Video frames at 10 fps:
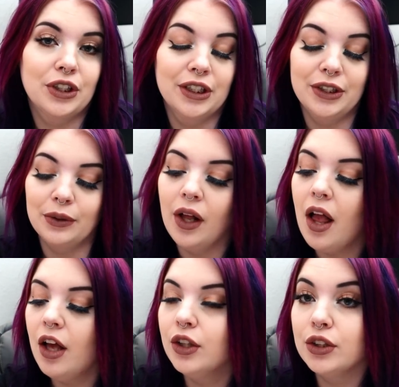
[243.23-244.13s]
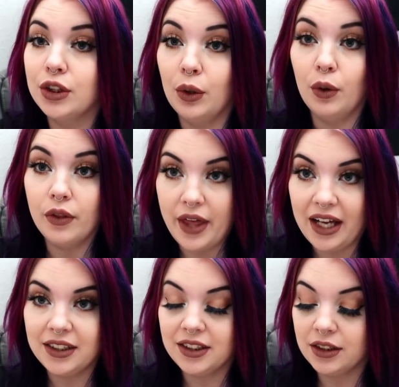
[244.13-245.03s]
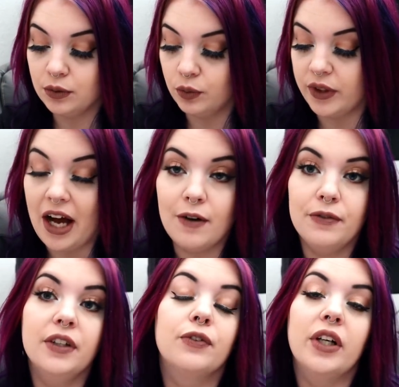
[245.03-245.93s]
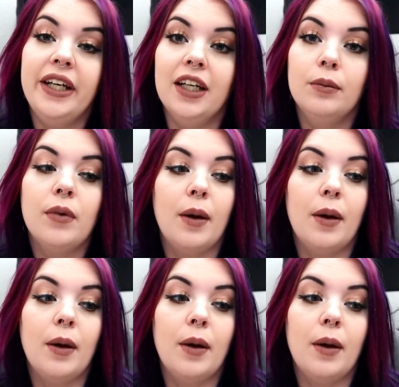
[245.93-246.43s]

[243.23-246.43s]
you're gonna do? So that's the outfit for him.